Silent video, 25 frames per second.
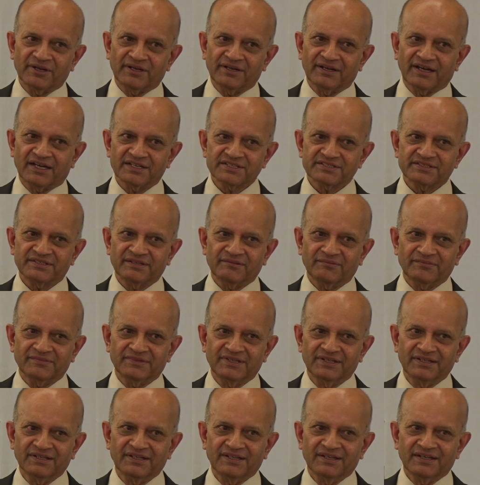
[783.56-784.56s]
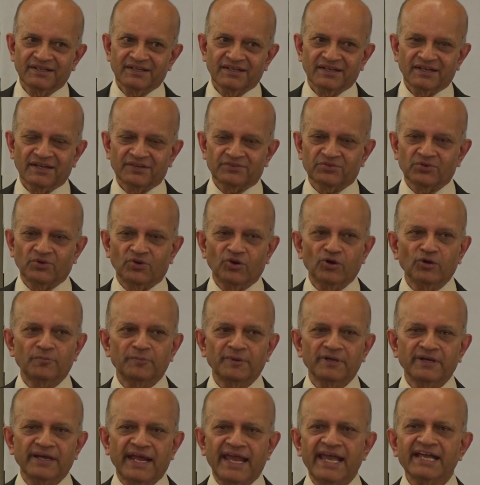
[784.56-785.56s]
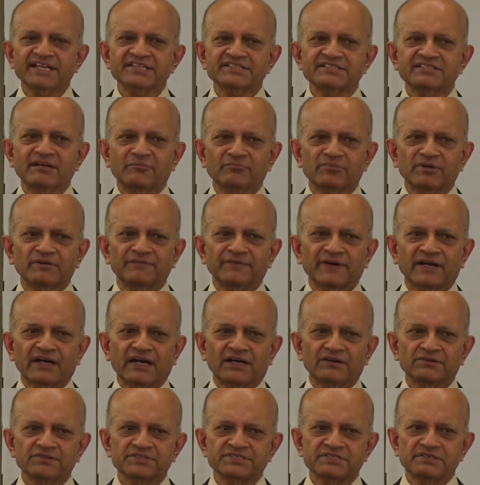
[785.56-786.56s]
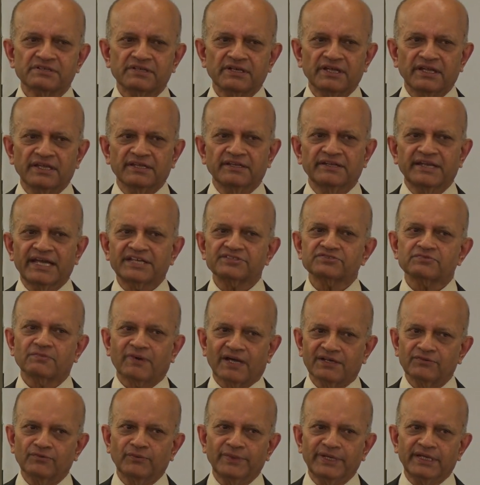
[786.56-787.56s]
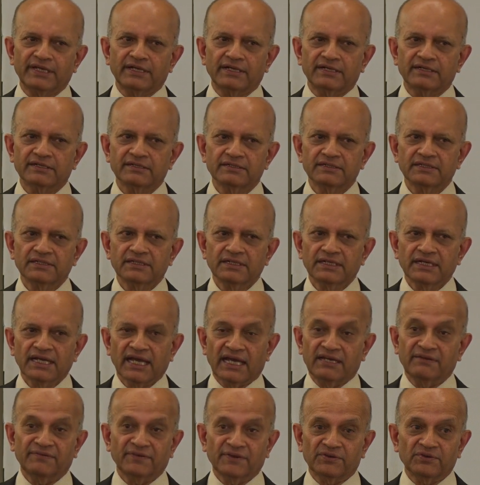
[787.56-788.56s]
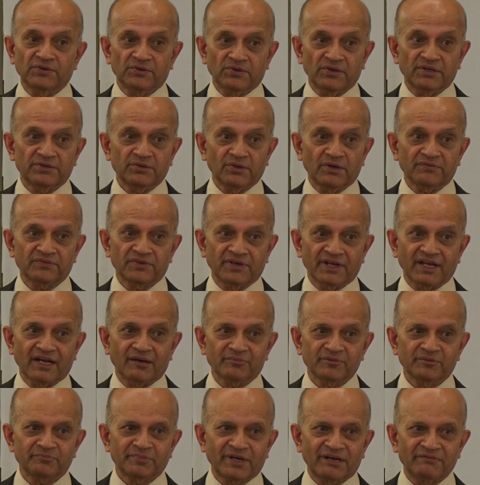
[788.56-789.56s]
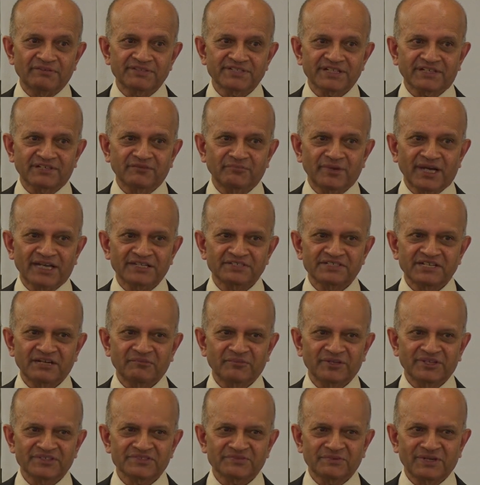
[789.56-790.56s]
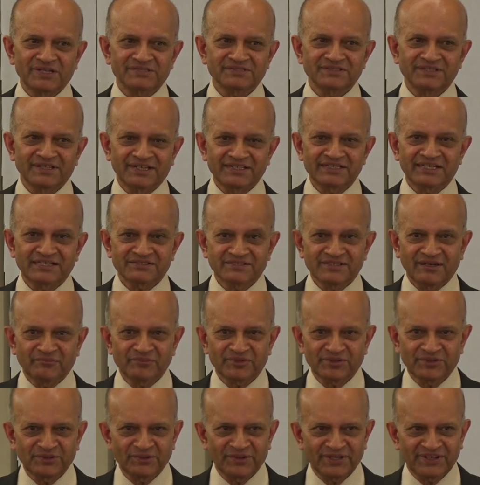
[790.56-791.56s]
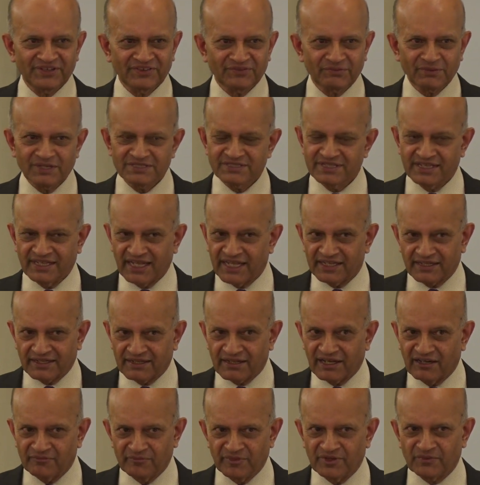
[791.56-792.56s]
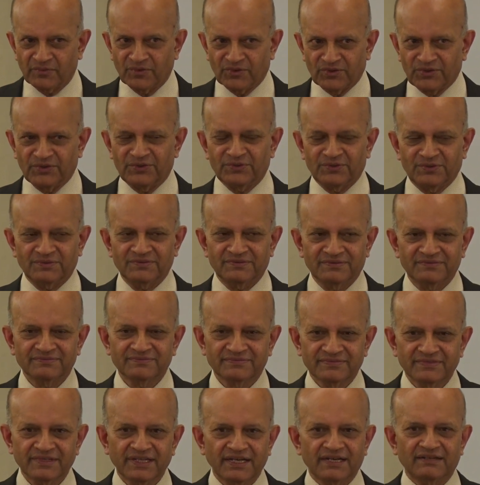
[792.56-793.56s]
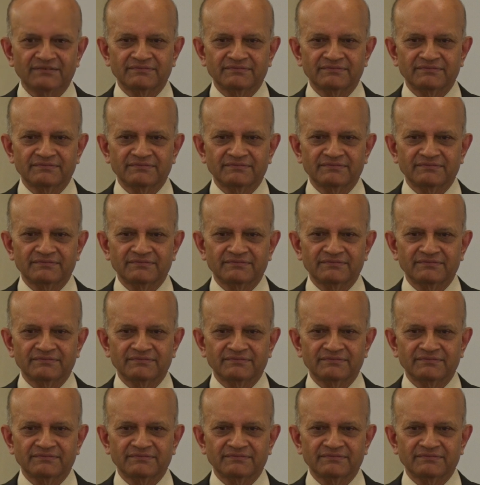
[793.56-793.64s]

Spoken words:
and ask them to open X number of accounts in the next 1 week. And if you have to do it, you have to ring up the private sector bank chairman as well and tell them to do it as well. And that the government won't do. Yeah.